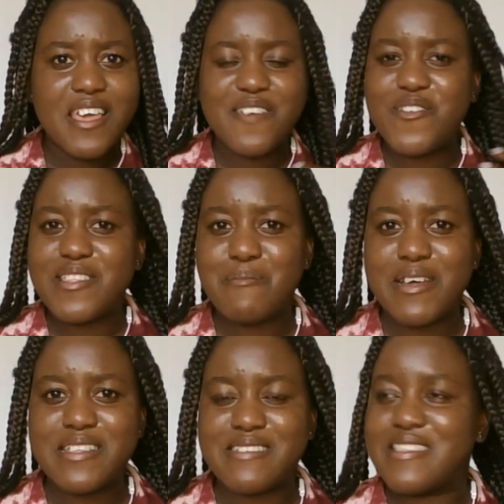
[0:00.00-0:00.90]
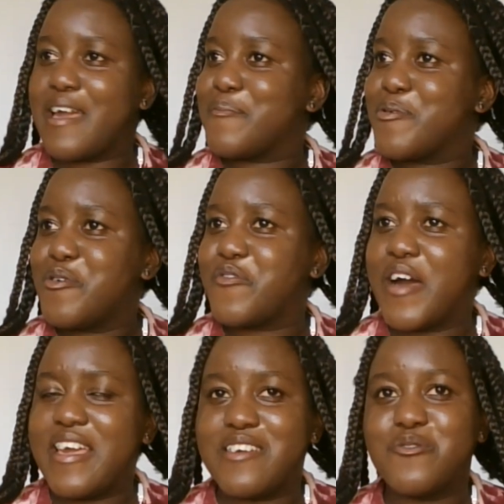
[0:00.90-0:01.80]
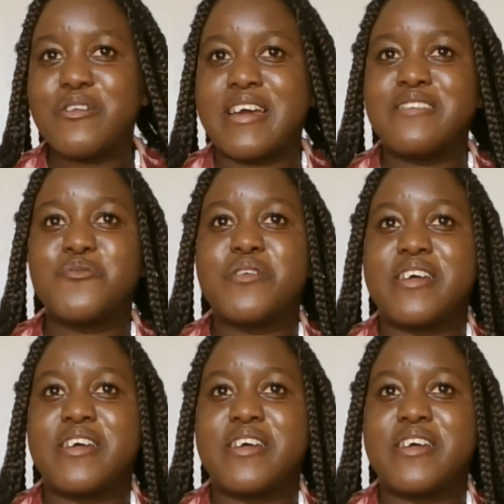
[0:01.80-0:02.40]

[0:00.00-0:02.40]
Even the mothers, they approve. Hey, go right.